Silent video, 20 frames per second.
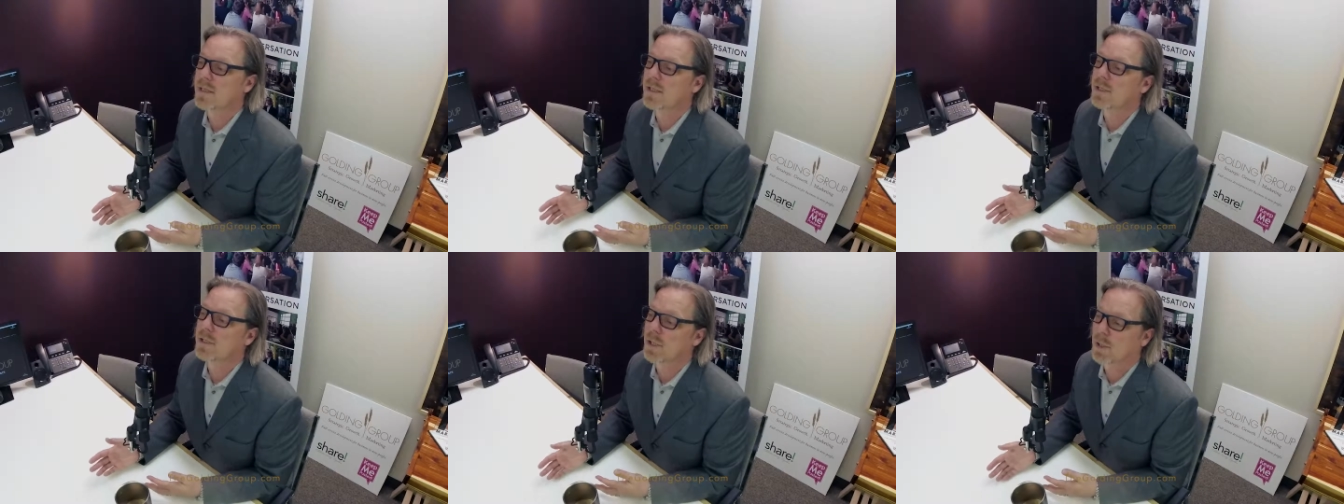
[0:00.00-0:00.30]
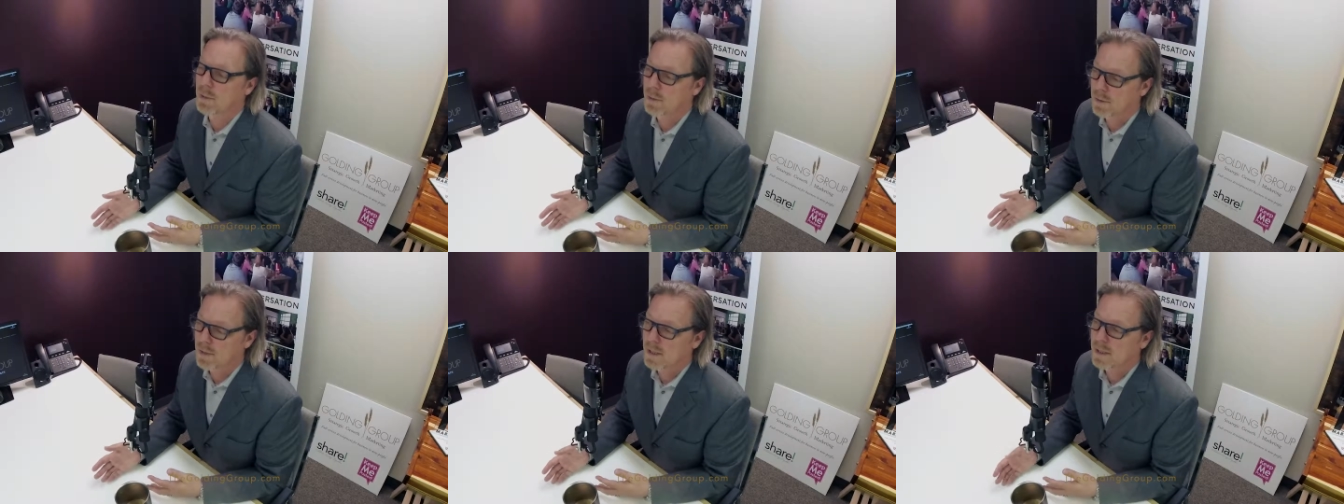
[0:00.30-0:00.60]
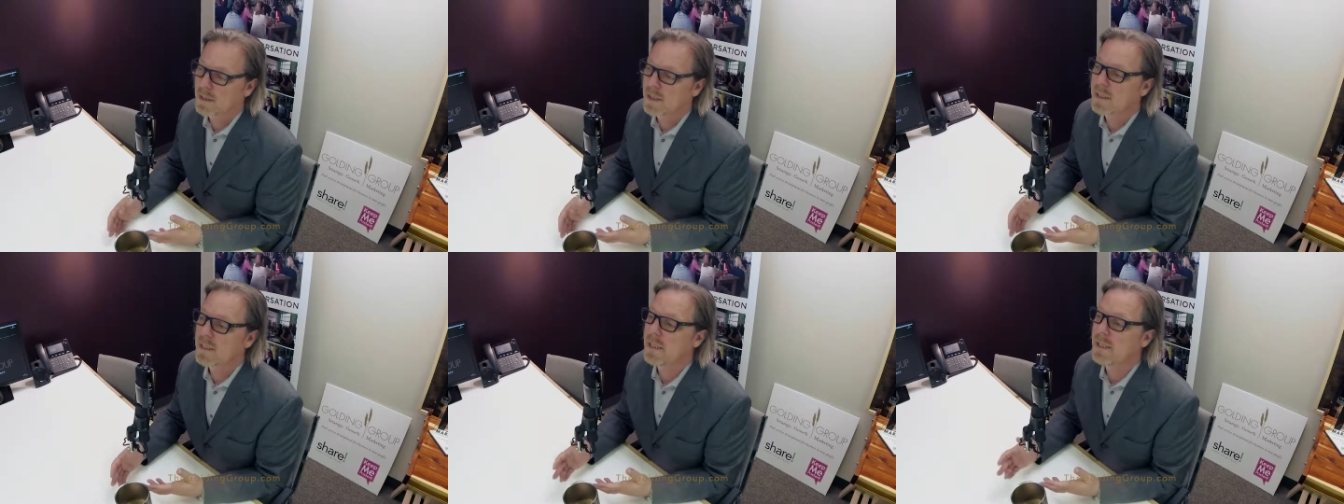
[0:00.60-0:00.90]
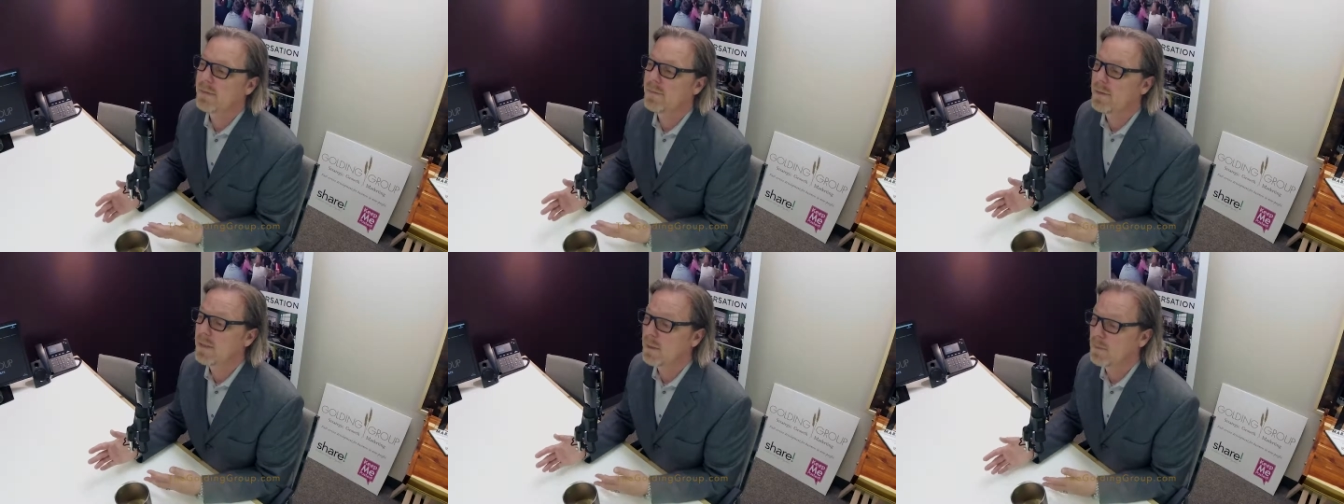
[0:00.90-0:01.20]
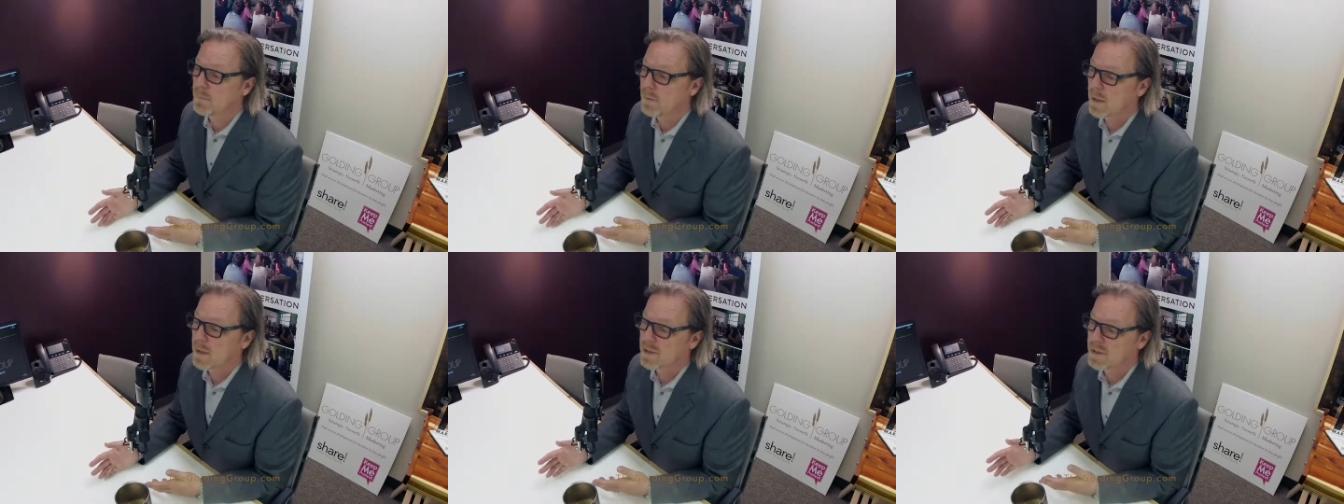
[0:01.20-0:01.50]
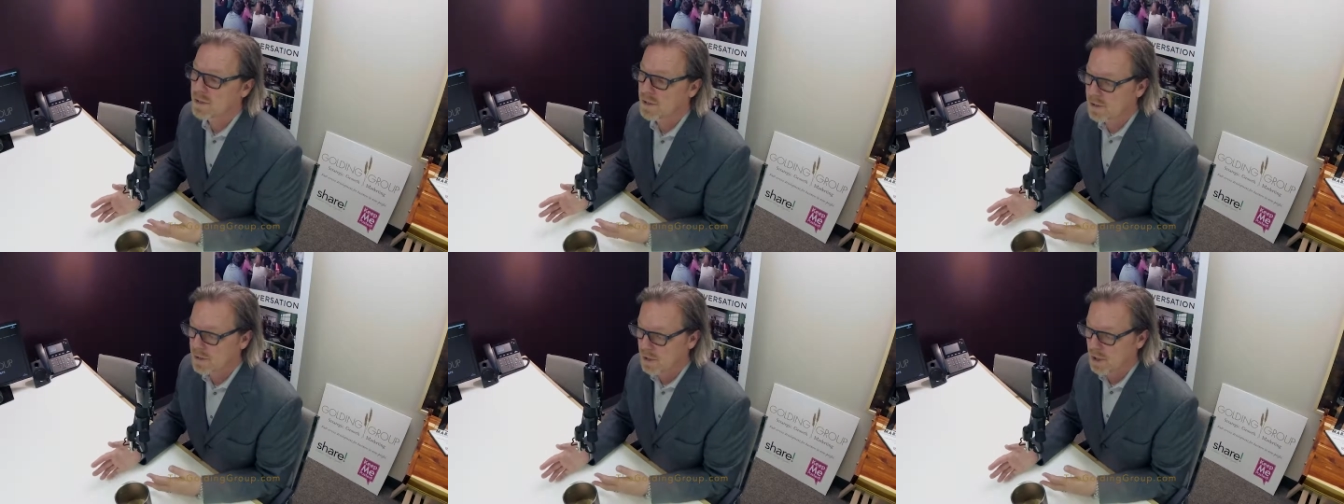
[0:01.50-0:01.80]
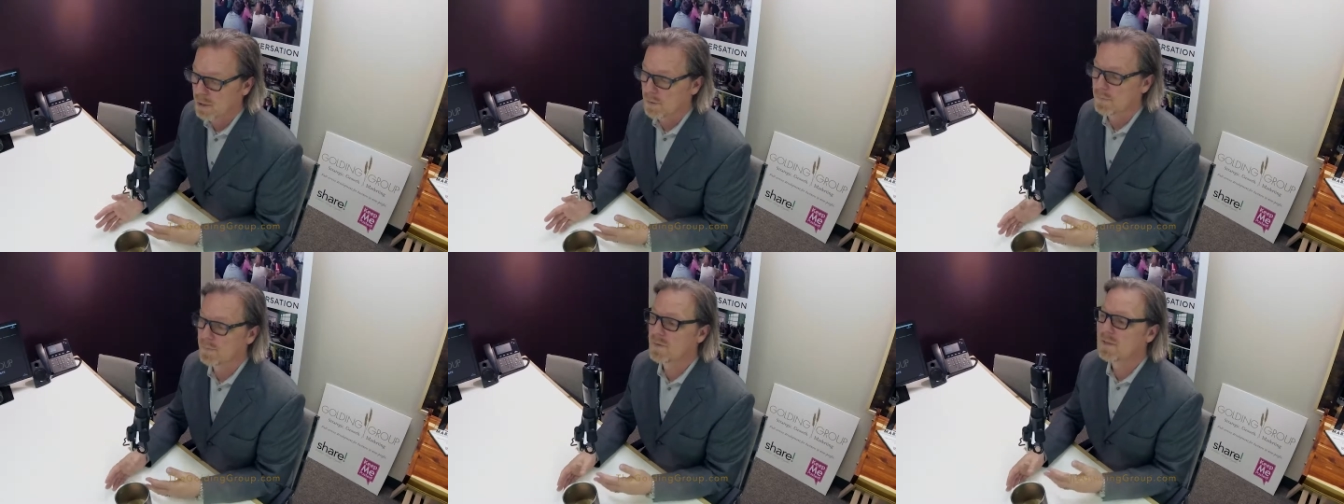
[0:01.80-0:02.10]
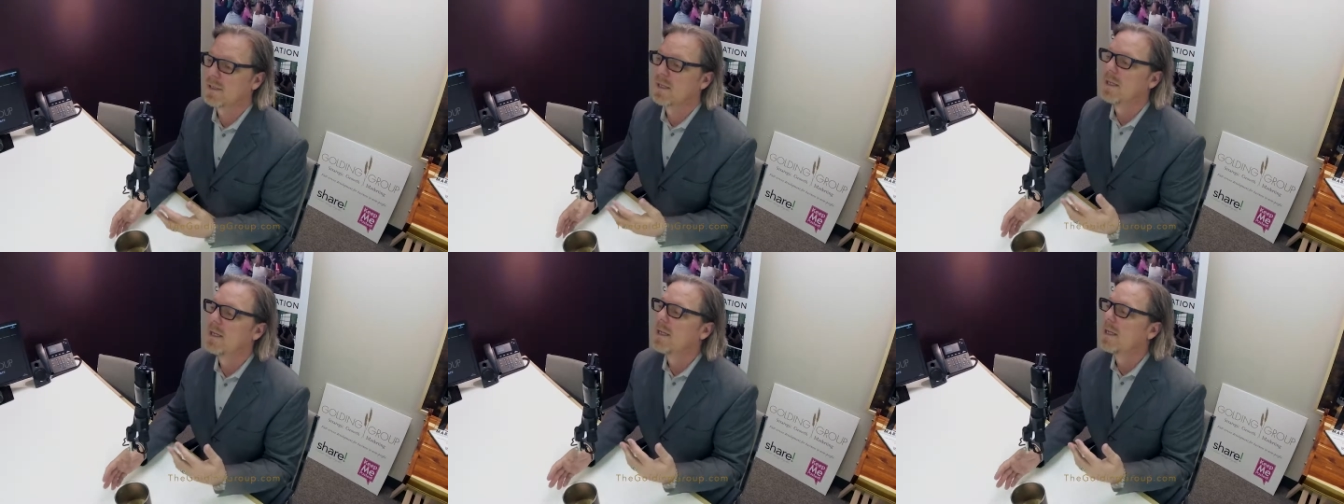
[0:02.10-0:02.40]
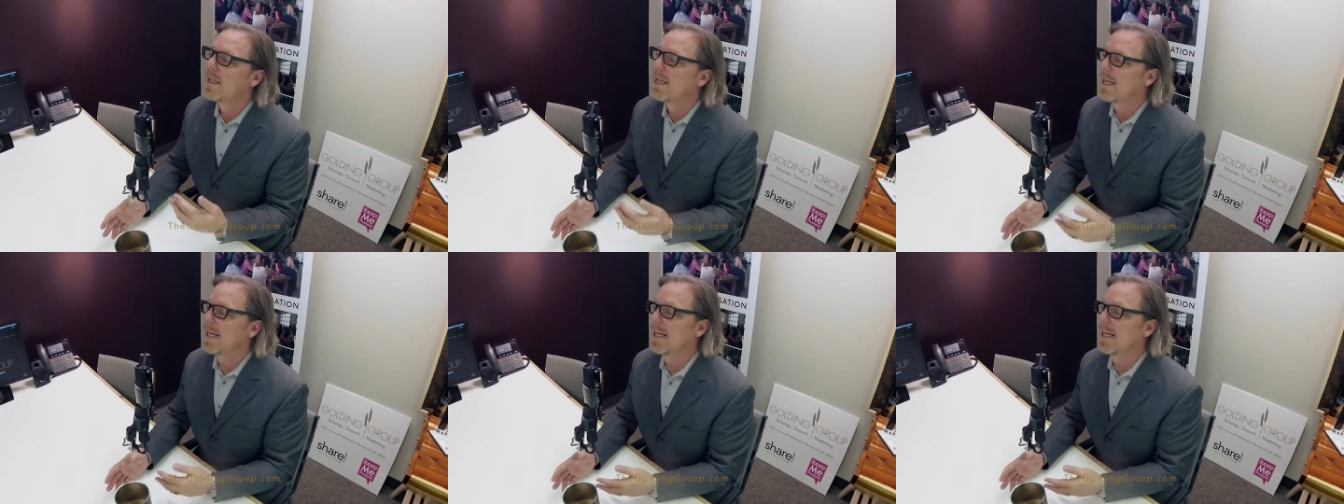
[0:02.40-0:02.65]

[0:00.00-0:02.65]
to turn on the TV and watch the shows. Right.